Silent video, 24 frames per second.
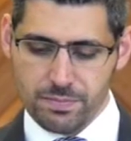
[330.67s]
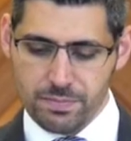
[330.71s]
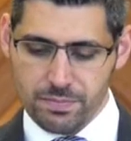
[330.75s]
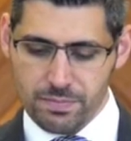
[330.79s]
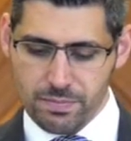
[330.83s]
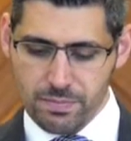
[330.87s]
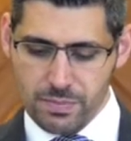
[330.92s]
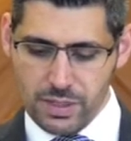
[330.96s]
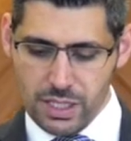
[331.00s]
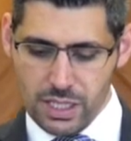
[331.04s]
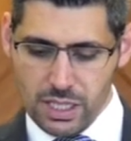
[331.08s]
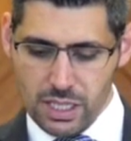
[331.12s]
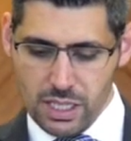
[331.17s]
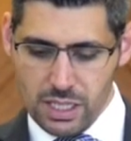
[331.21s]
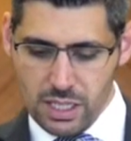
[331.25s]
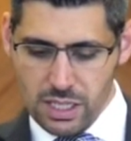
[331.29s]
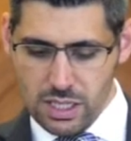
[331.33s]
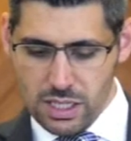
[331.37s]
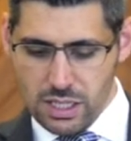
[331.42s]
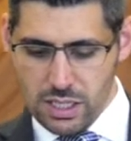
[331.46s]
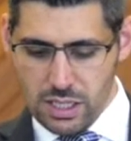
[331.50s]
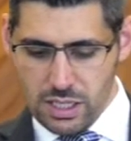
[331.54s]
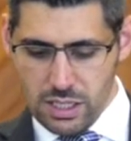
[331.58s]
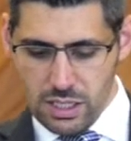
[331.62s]

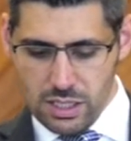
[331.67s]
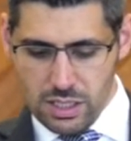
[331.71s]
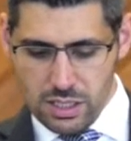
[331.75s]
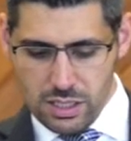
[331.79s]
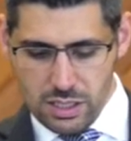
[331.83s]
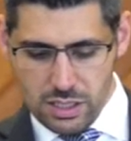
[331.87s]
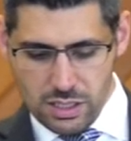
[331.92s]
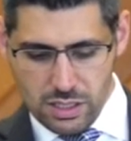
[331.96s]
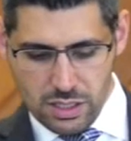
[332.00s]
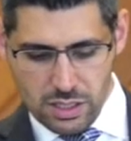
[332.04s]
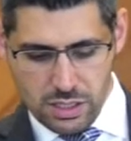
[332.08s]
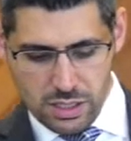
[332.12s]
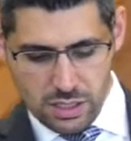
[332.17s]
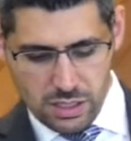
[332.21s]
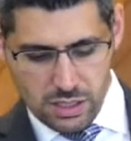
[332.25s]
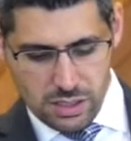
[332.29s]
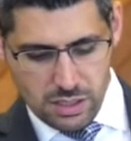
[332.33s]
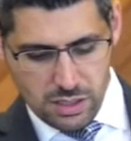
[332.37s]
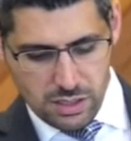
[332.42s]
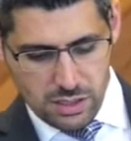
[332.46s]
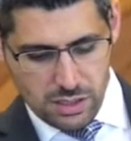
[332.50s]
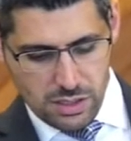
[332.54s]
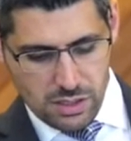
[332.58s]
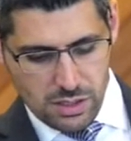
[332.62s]

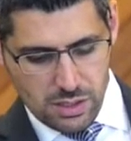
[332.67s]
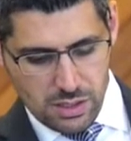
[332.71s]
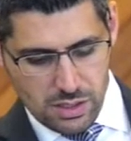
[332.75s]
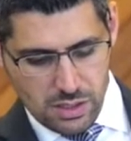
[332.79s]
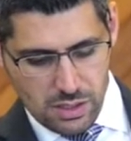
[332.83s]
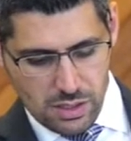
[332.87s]
(no one is talking)